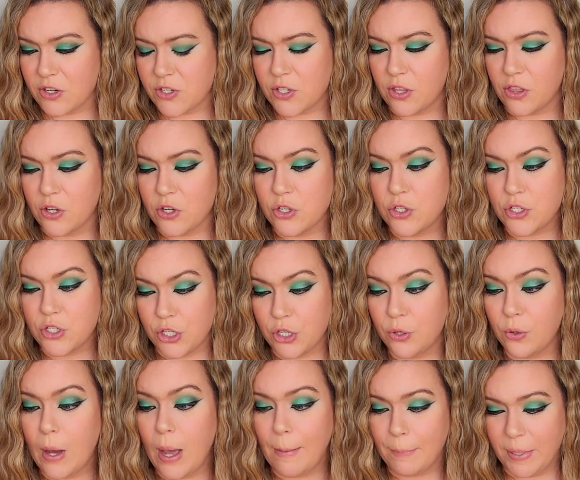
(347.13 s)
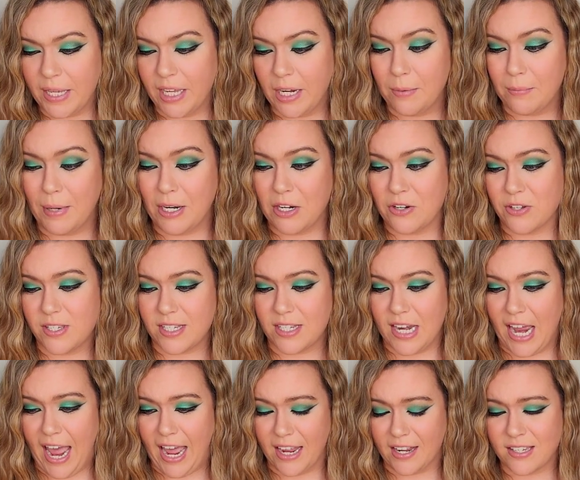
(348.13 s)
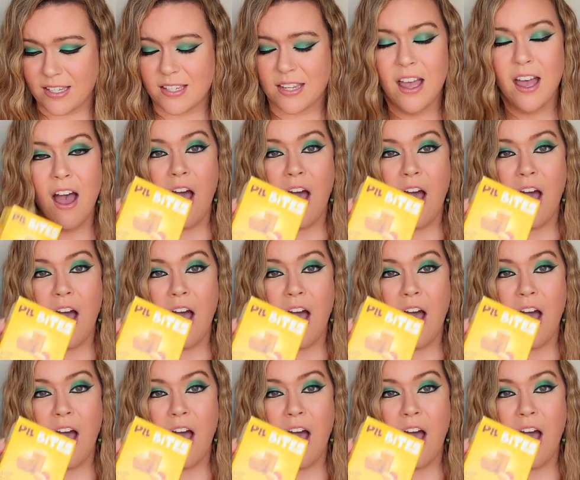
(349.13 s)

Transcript: So there's 2 peanut butter snacks.